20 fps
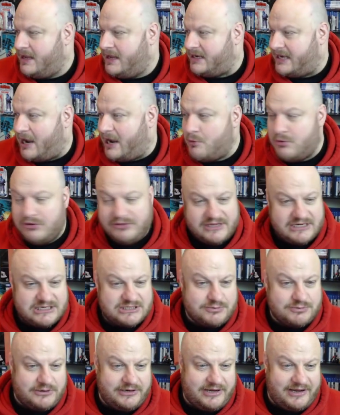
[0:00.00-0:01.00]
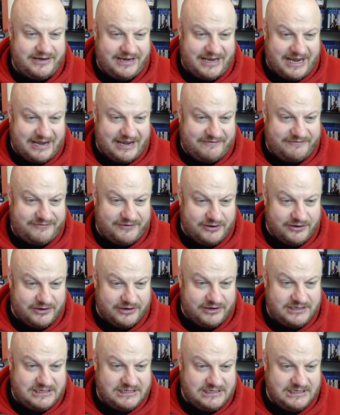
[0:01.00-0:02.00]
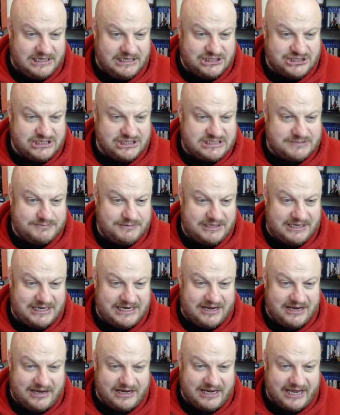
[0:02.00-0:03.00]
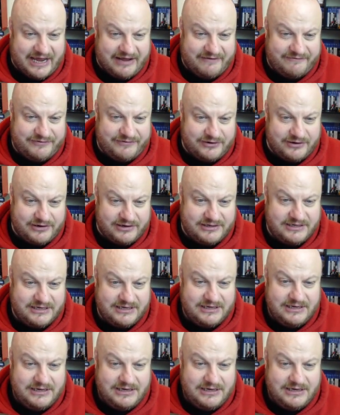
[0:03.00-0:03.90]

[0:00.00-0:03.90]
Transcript: Now, with this one, I have heard, legitimately, I have heard